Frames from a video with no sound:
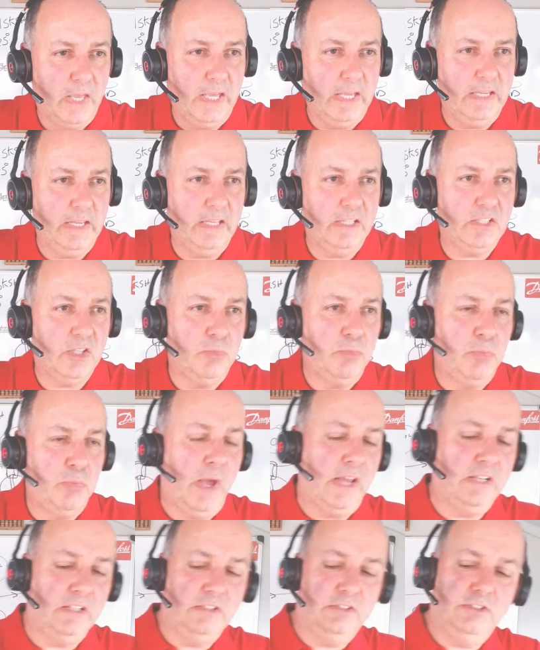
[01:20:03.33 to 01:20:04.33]
It
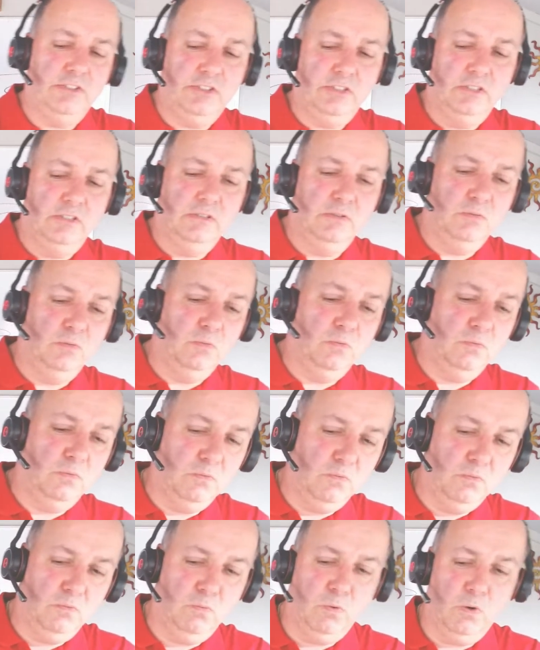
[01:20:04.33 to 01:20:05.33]
depends
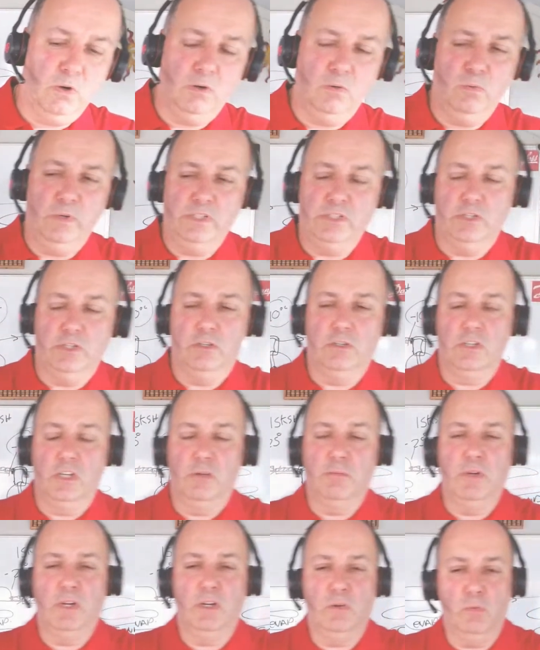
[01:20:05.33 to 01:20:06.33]
what we're
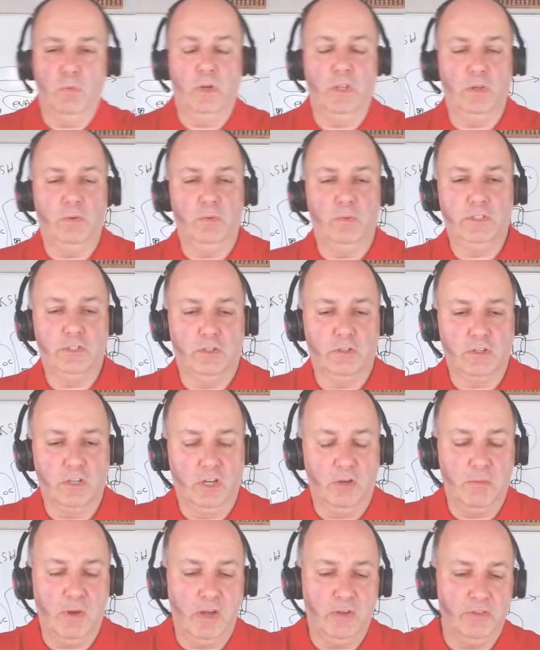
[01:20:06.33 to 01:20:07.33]
talking about, whether we're
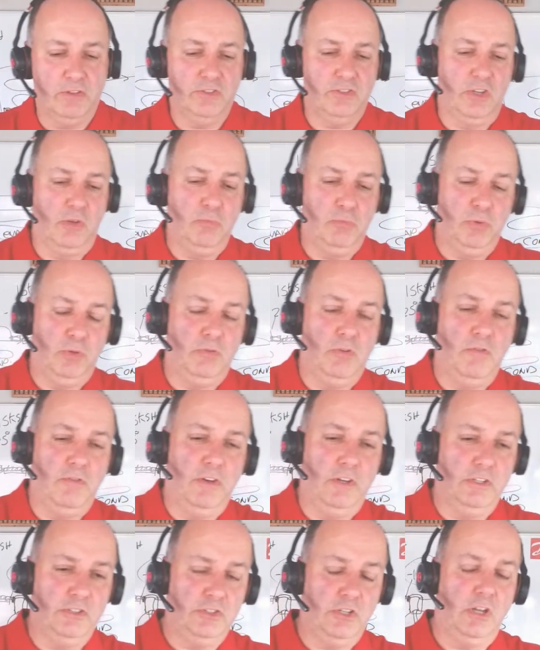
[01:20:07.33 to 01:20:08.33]
talking about the simple
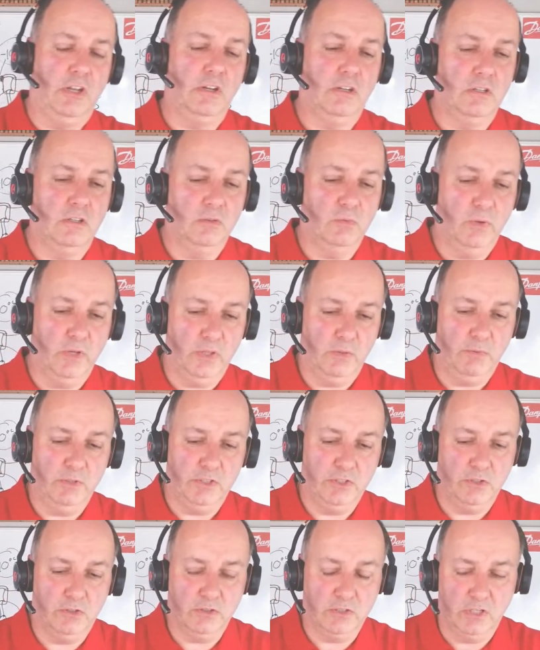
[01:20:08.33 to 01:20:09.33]
reverse cycle, whether we're
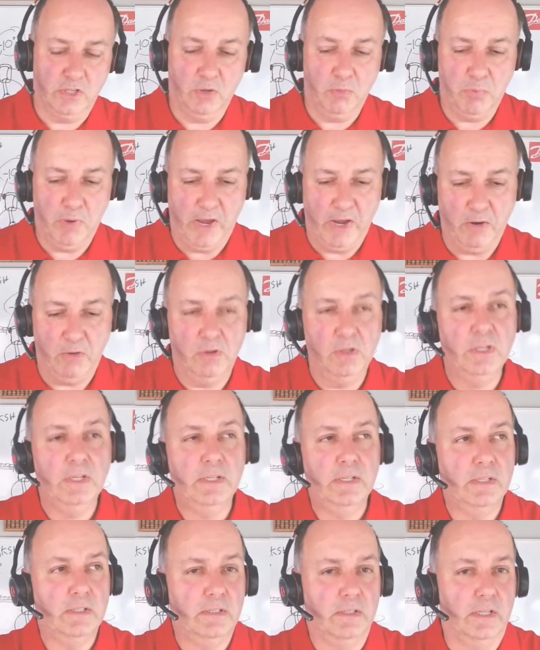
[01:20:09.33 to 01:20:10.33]
talking about
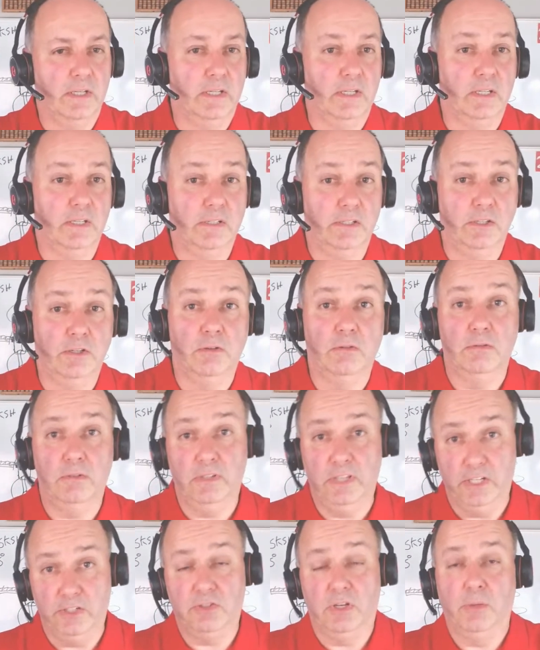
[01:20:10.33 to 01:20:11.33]

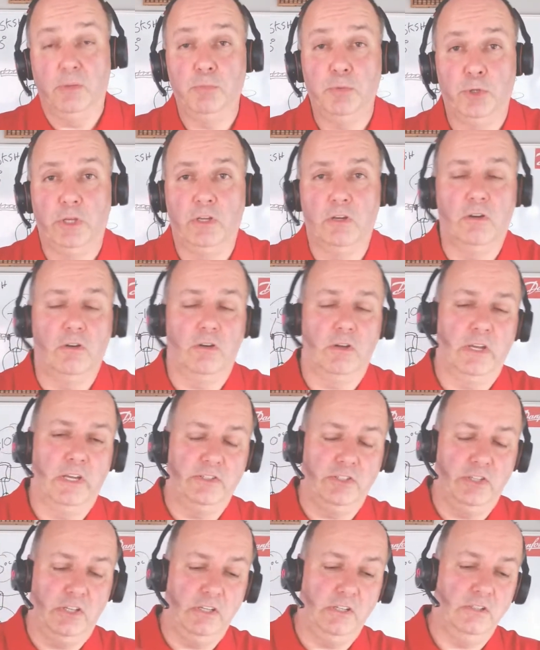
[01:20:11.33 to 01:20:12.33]
literally putting hot
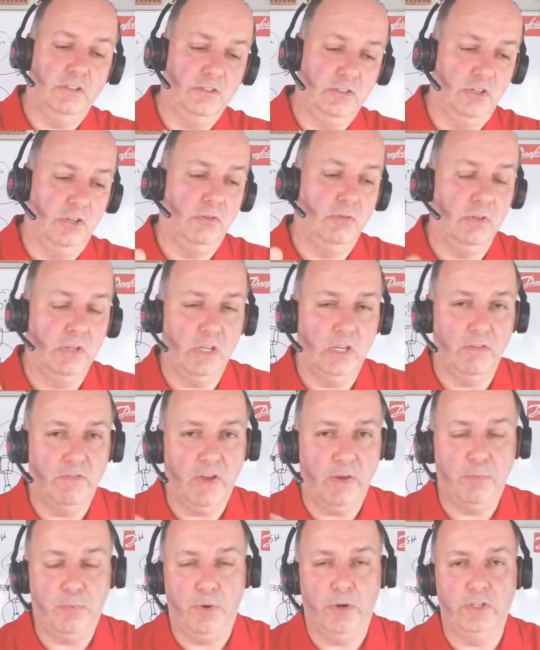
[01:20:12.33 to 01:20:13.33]
gas into the
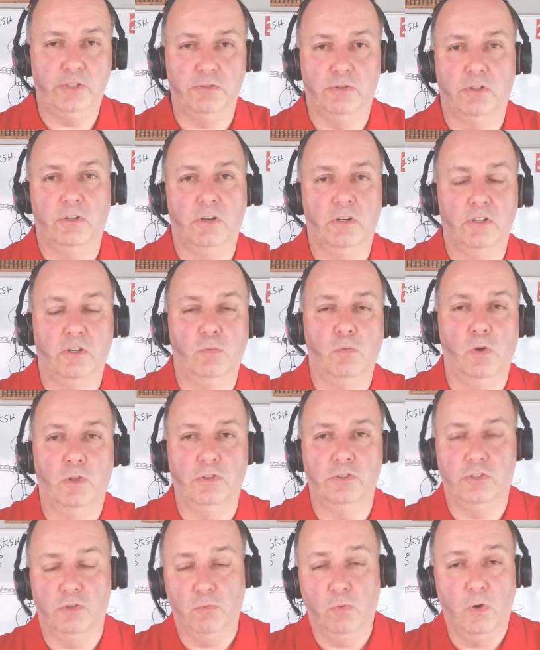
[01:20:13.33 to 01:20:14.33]
evaporator on a
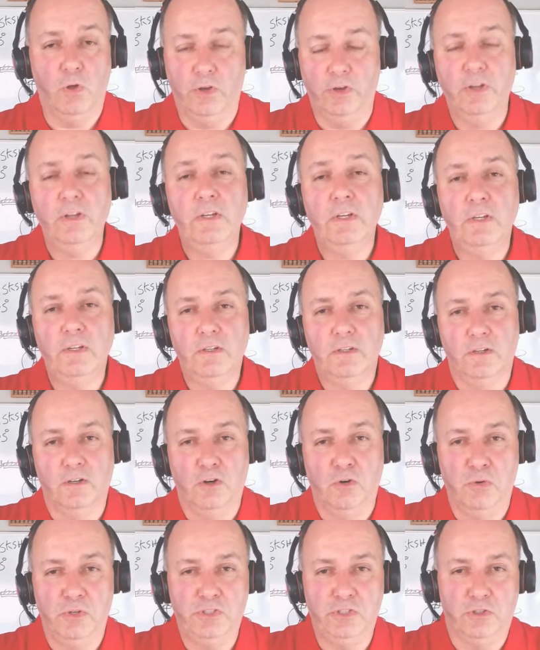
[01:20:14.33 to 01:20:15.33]
1-to-1,
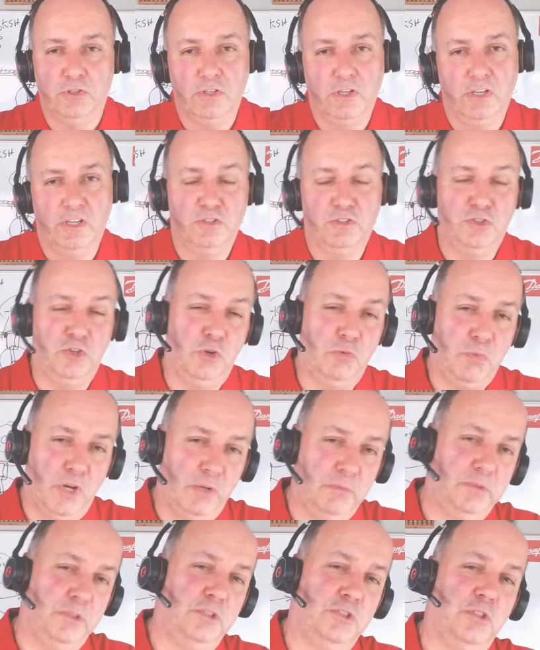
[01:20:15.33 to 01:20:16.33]
or we're talking a
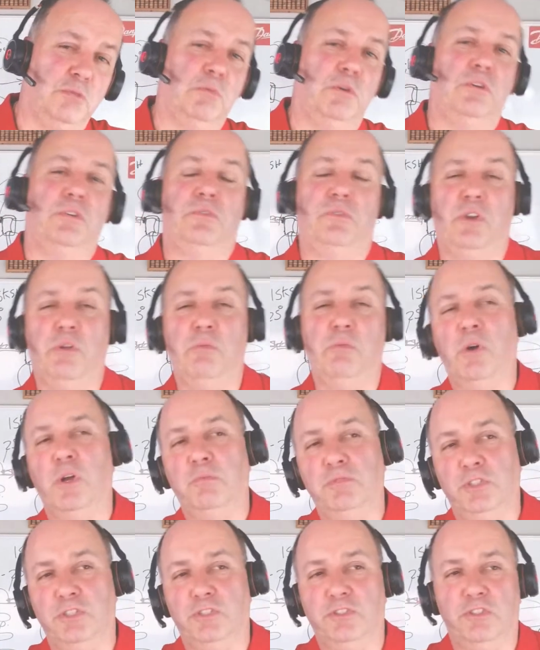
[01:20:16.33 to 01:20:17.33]
2-pipe system or a
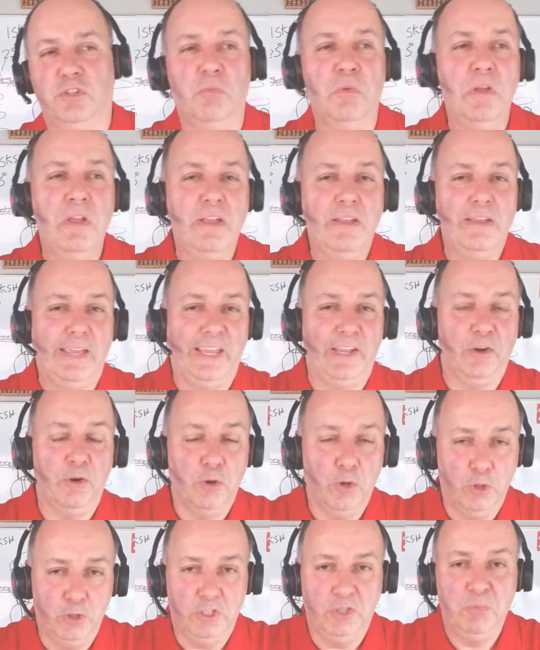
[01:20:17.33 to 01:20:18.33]
3-pipe system. It
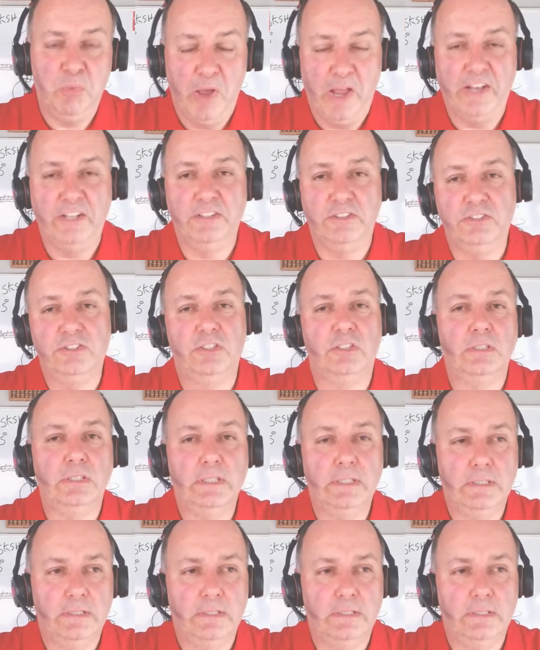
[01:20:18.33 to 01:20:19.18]
all depends.